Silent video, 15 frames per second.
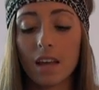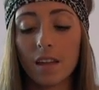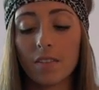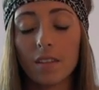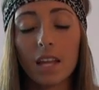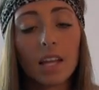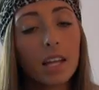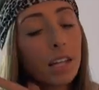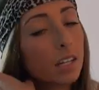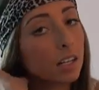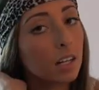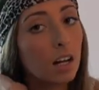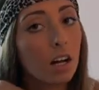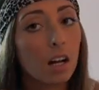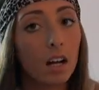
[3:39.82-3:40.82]
and
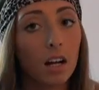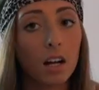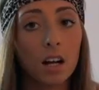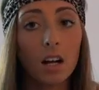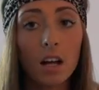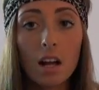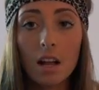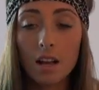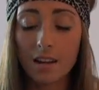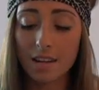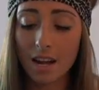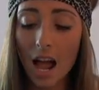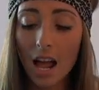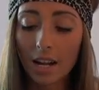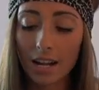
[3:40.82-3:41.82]
then uh,
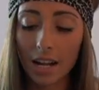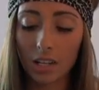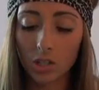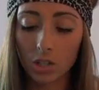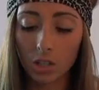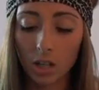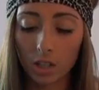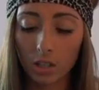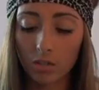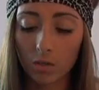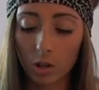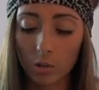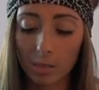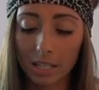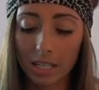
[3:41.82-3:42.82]
not natural color
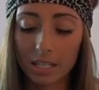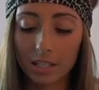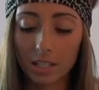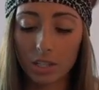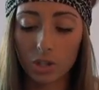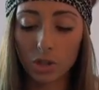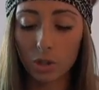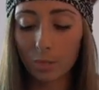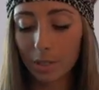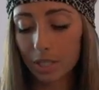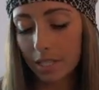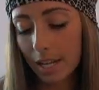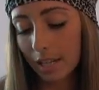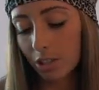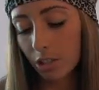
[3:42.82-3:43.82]
for me is the Super
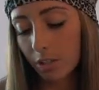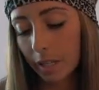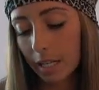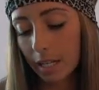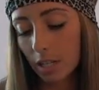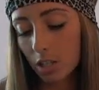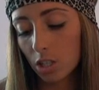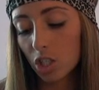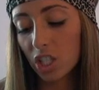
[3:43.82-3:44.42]
Saturate,